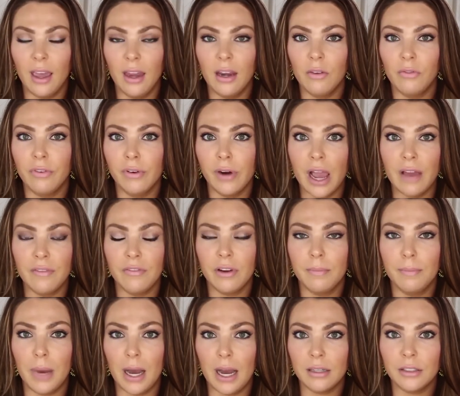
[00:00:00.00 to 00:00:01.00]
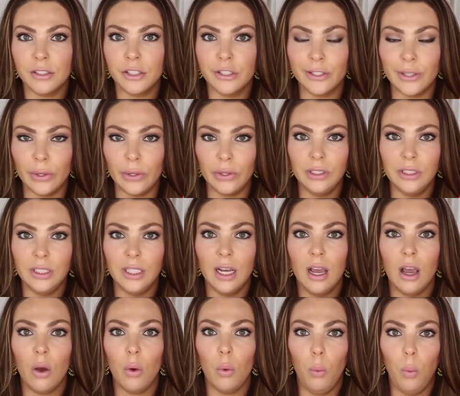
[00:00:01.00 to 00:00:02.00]
And for every box
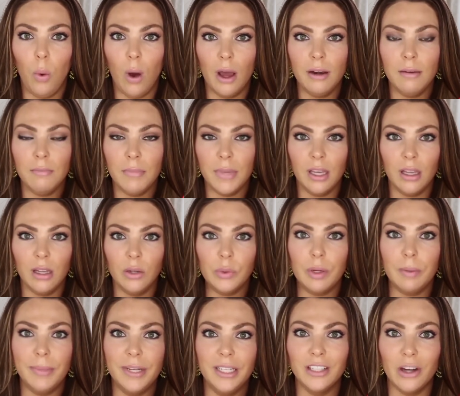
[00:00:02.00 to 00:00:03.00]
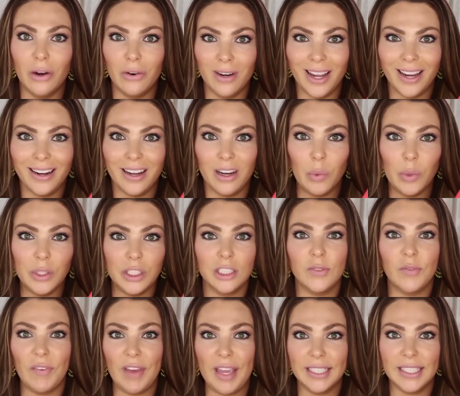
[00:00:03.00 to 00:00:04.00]
sold, one meal will be donated, which is